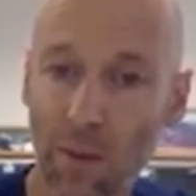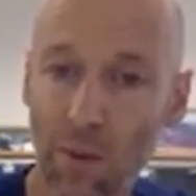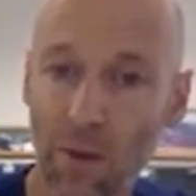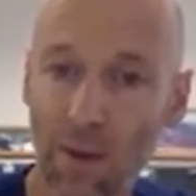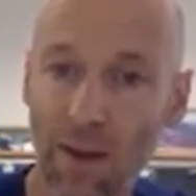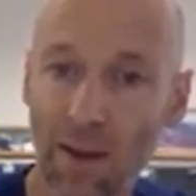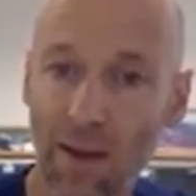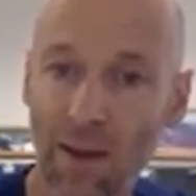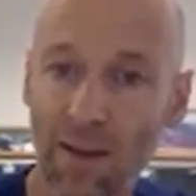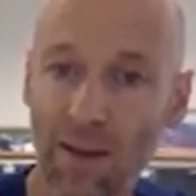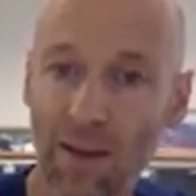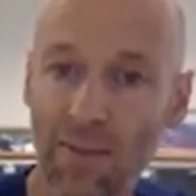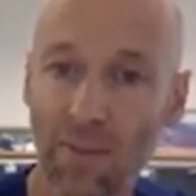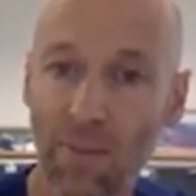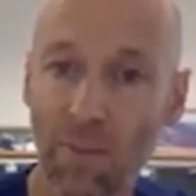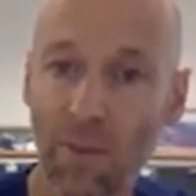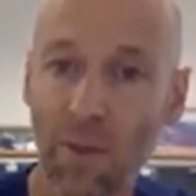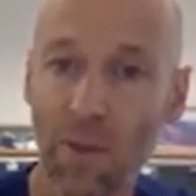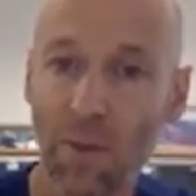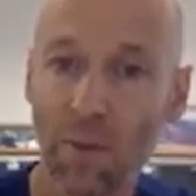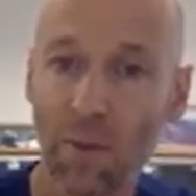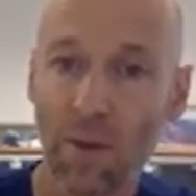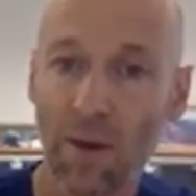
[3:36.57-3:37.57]
when the
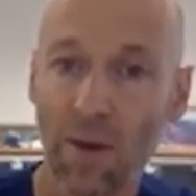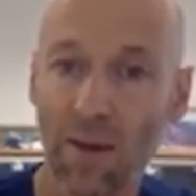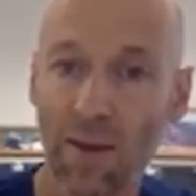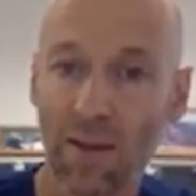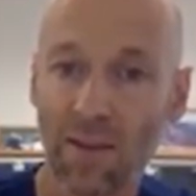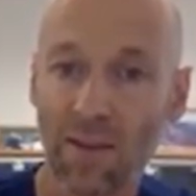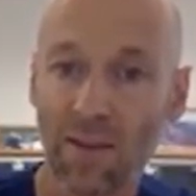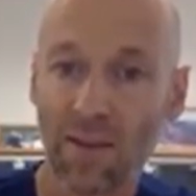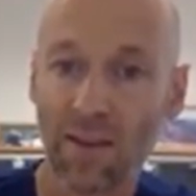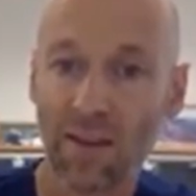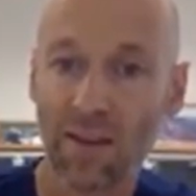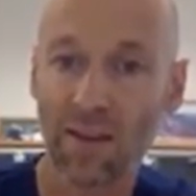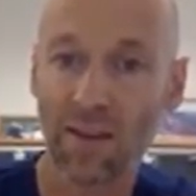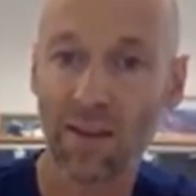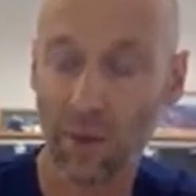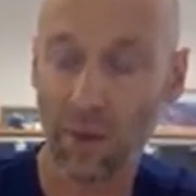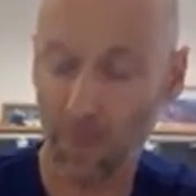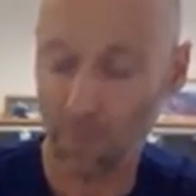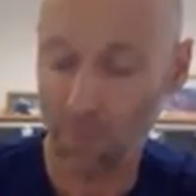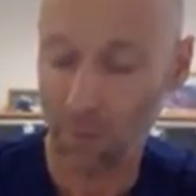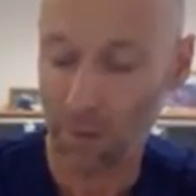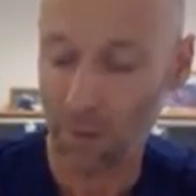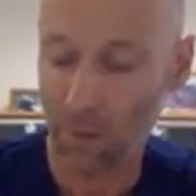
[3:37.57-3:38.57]
ICP would exceed
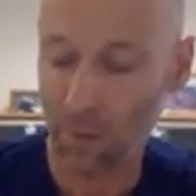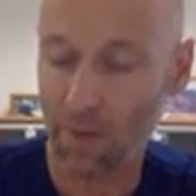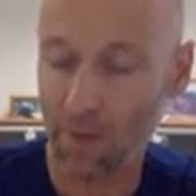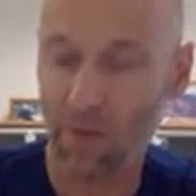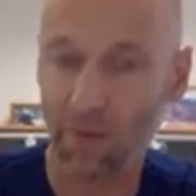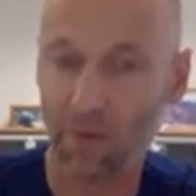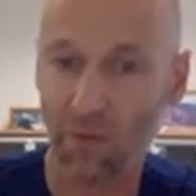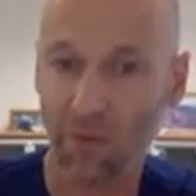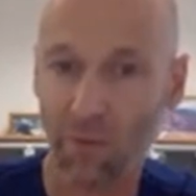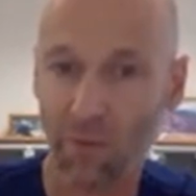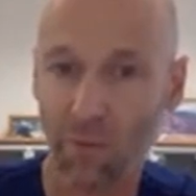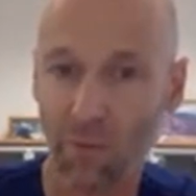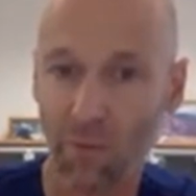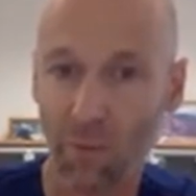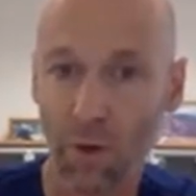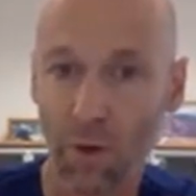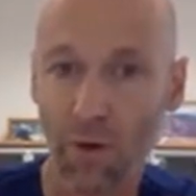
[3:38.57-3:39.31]
20 millimeters of